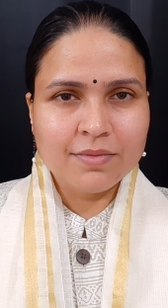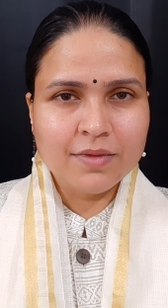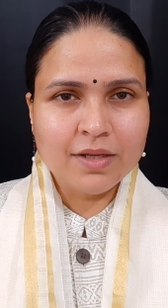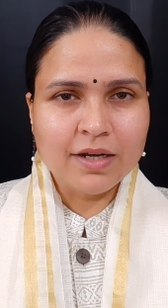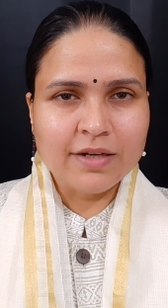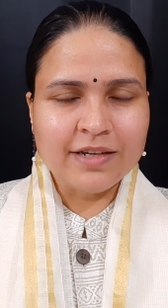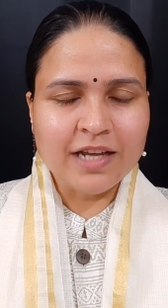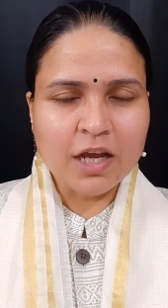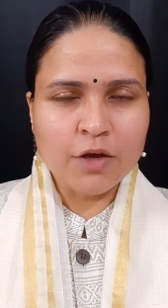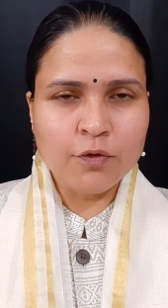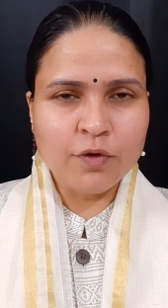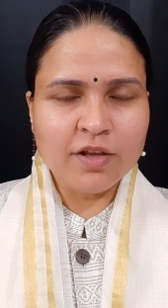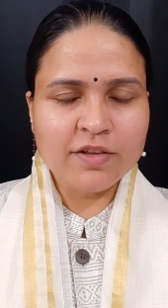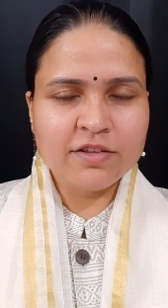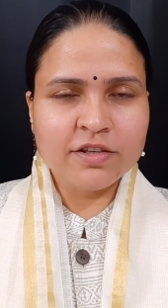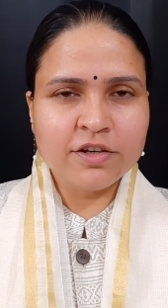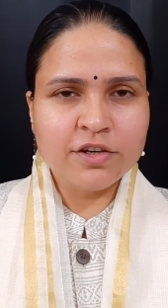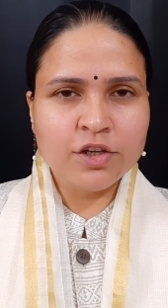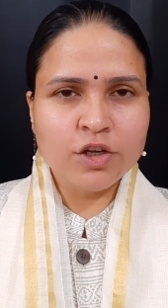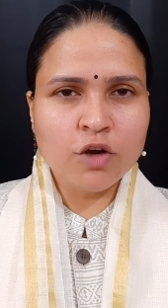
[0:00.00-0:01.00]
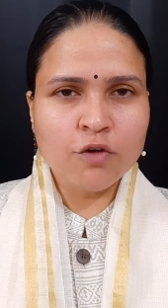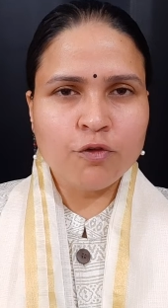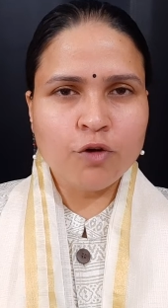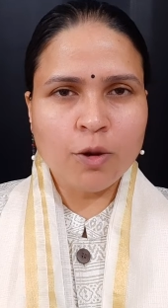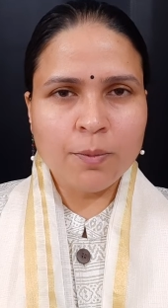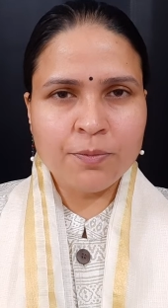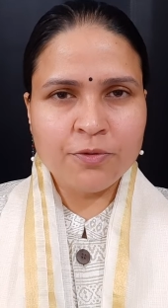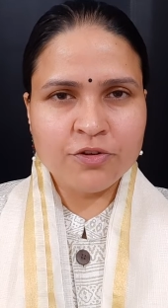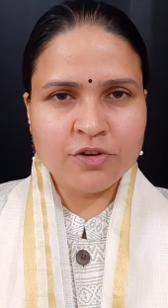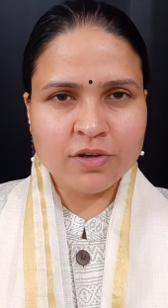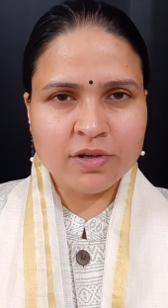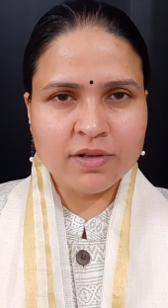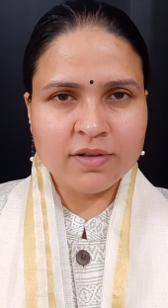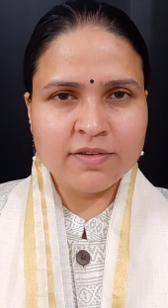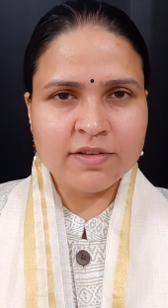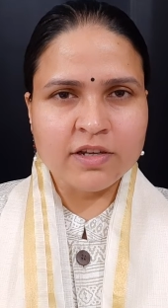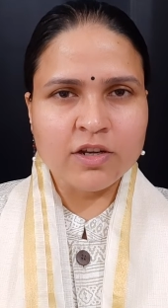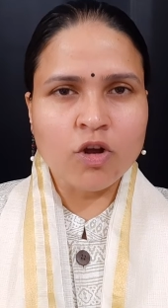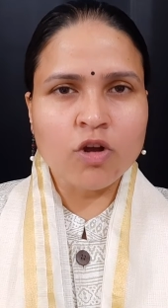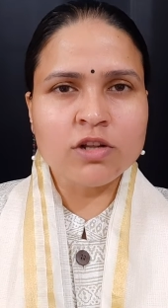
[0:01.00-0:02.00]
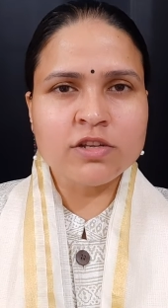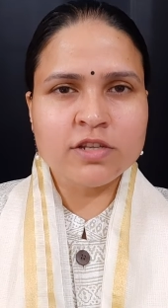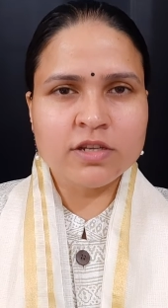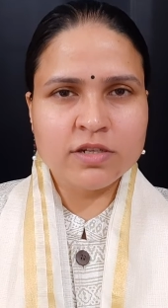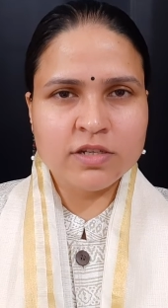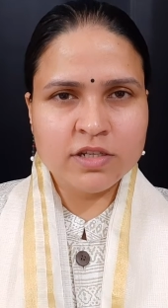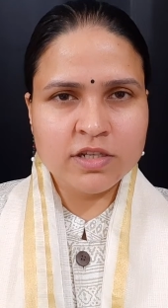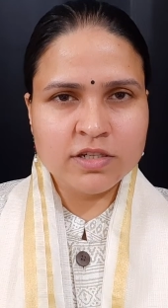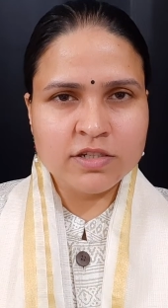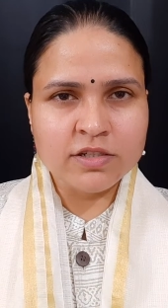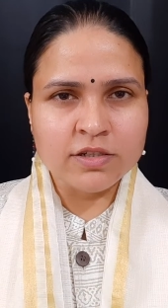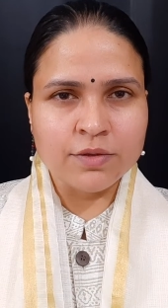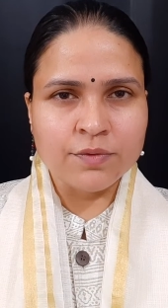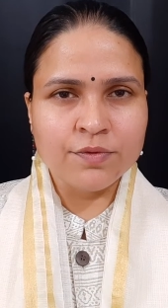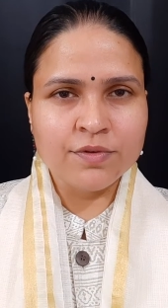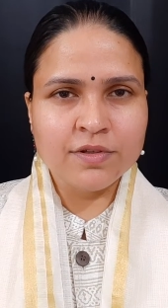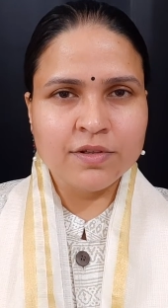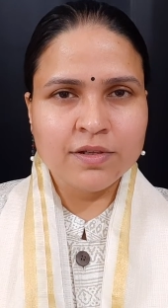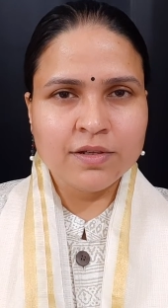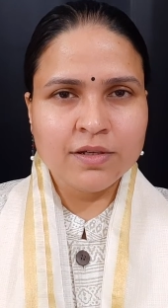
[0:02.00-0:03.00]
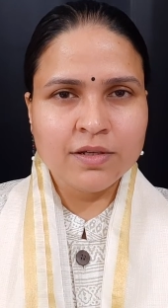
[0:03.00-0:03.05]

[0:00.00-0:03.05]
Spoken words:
Diversity of options and alternatives